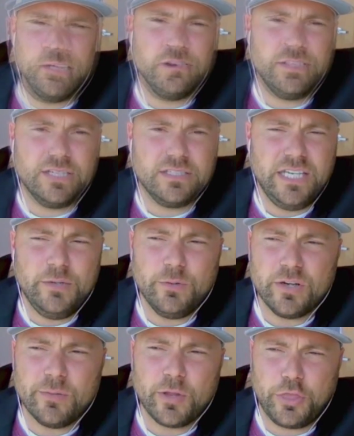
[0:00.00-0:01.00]

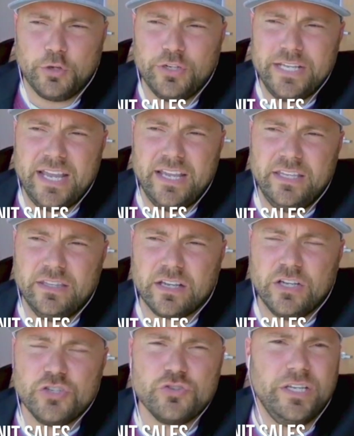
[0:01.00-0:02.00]
2016 we were number 38
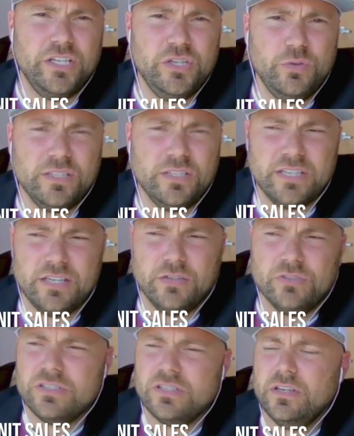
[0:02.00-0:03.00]
in the country in unit
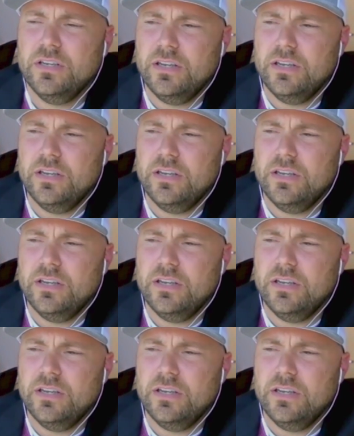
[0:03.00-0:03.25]
sales.